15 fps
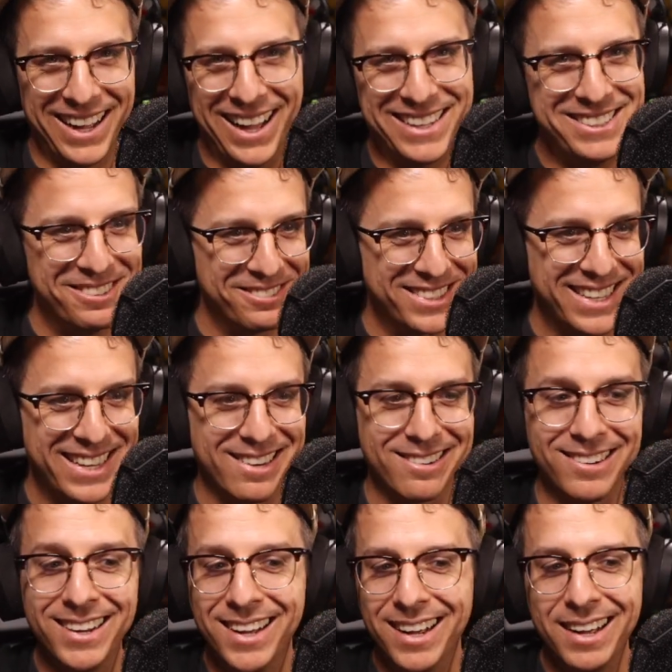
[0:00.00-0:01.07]
I don't care.
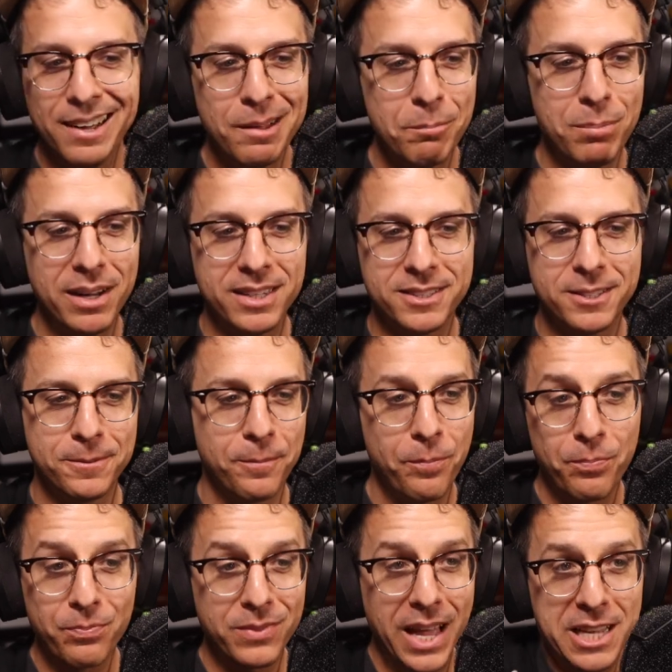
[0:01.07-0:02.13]
But
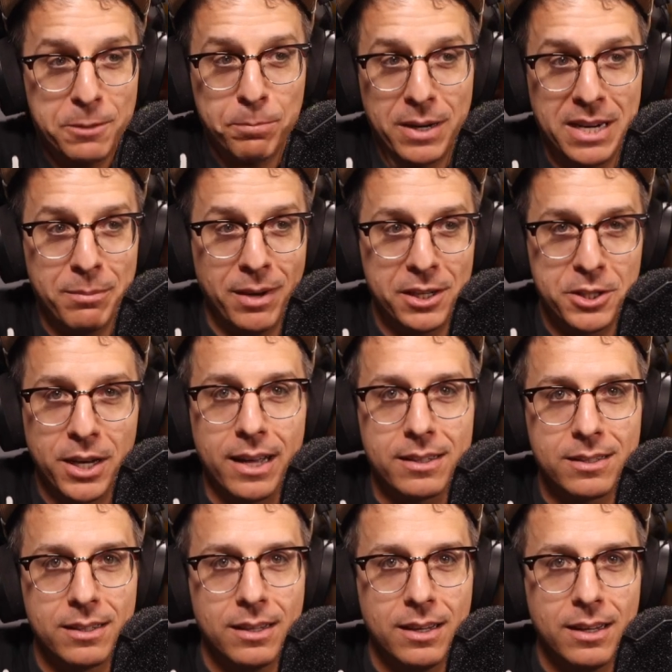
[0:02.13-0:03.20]
that's pretty much it.